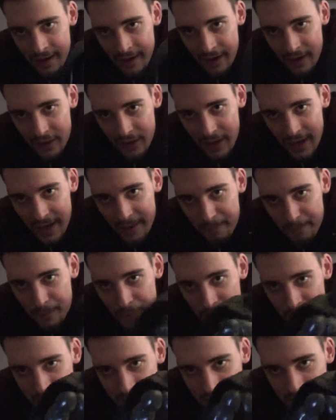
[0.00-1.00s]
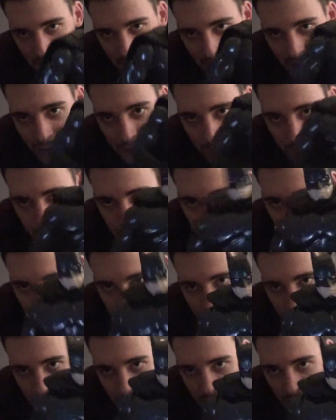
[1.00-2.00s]
a lot, but
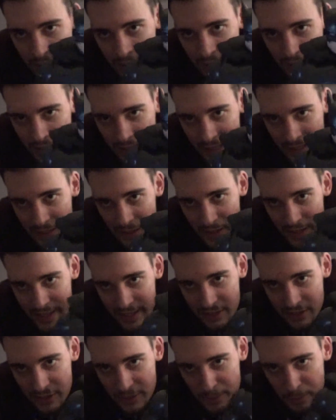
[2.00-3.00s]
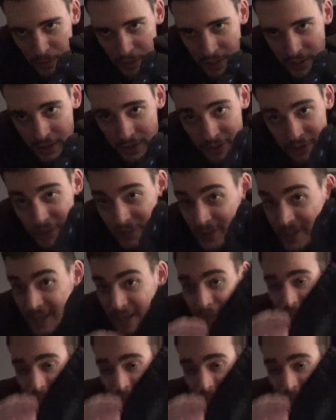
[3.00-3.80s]
again, the likeness is pretty good. It's good enough